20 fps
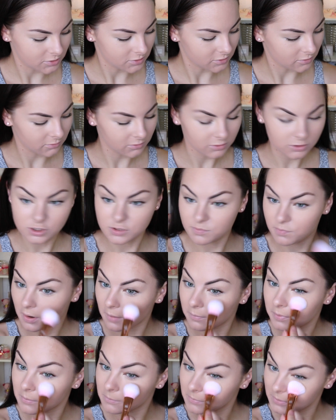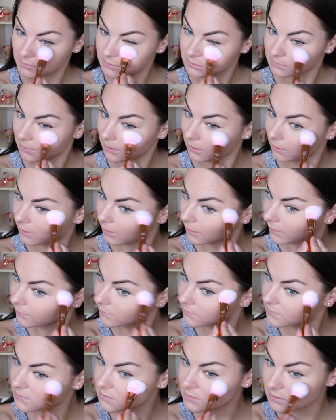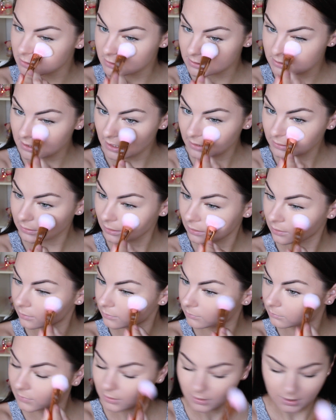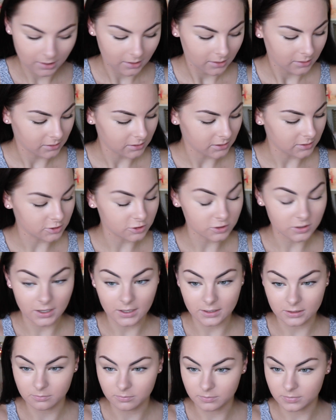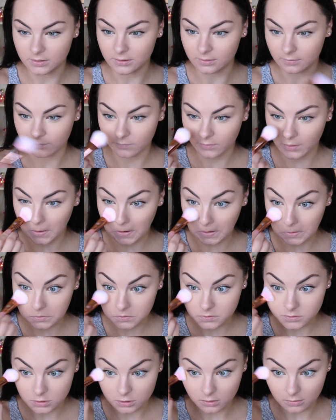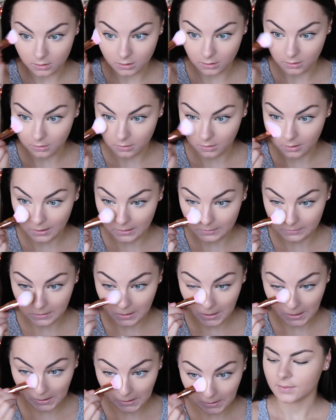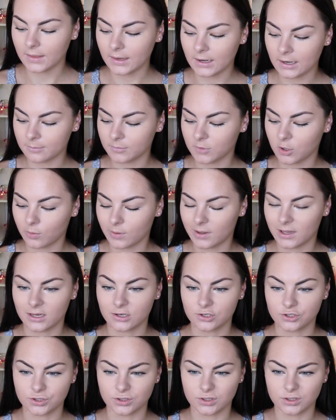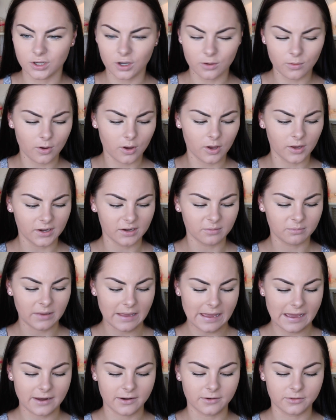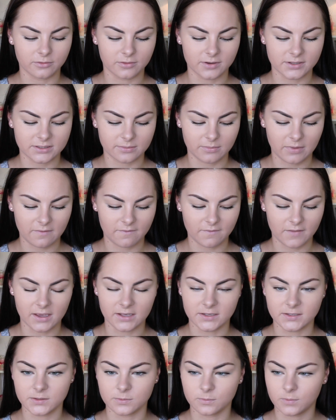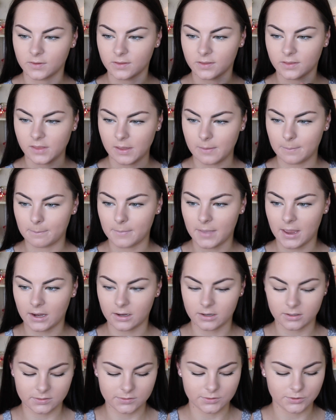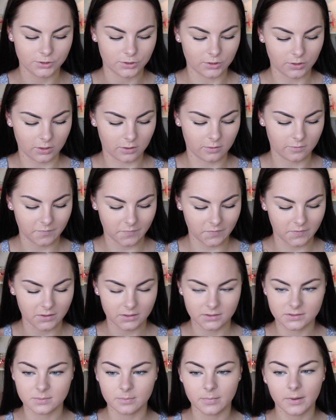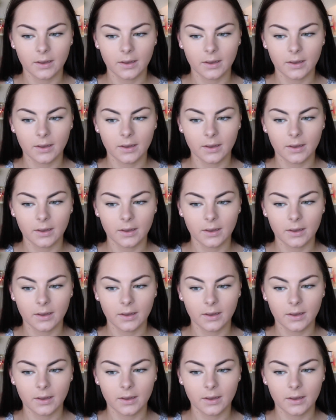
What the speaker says: just going to pop them under my eyes to set them and to add a bit of extra highlight. Then I'm going to go on and powder the rest of my face with MAC Studio Fix